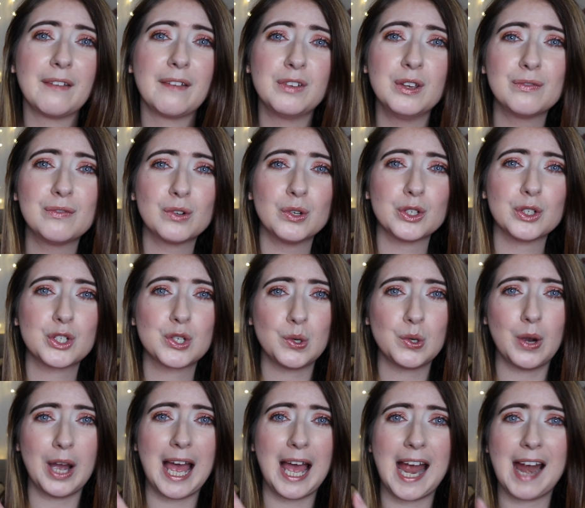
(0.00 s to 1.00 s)
If you've got
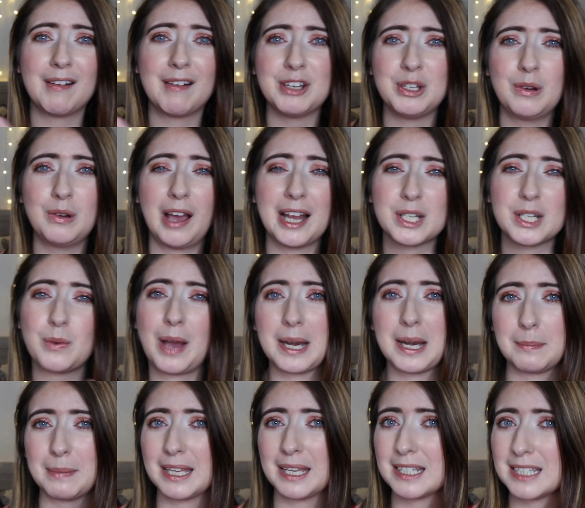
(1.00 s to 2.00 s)
short hair and you like to add
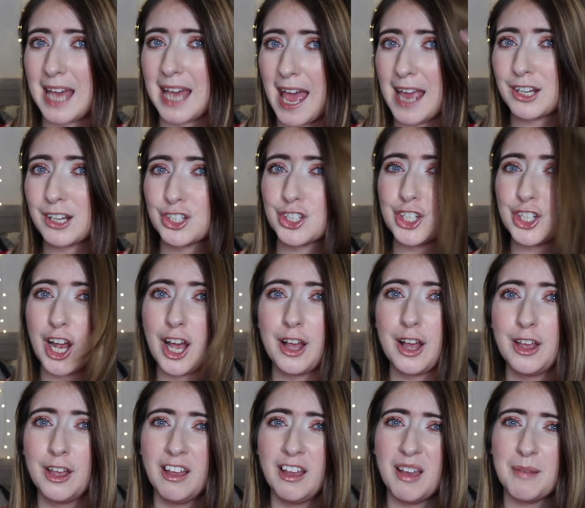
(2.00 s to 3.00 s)
a bit of texture,
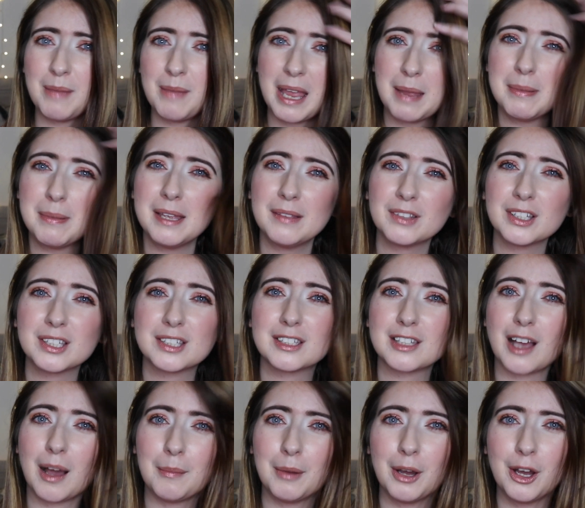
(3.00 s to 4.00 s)
maybe in the
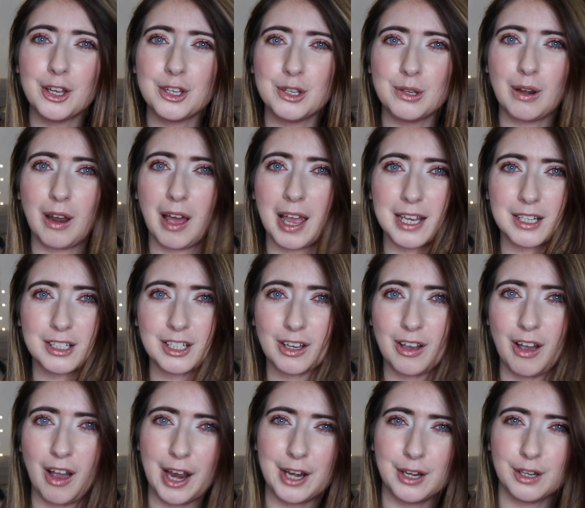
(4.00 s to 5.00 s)
summer you like to
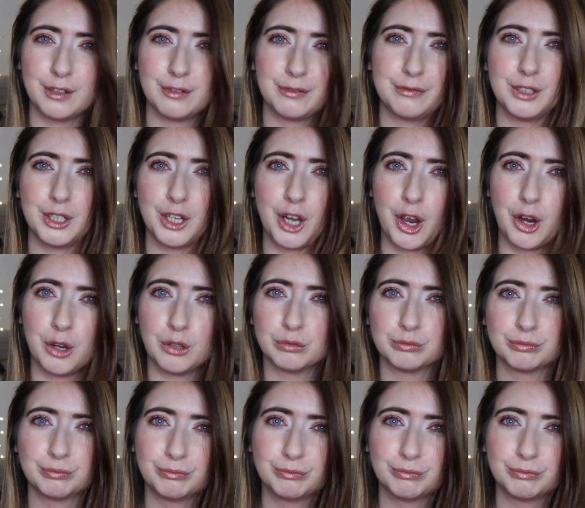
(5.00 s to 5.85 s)
kind of, you know,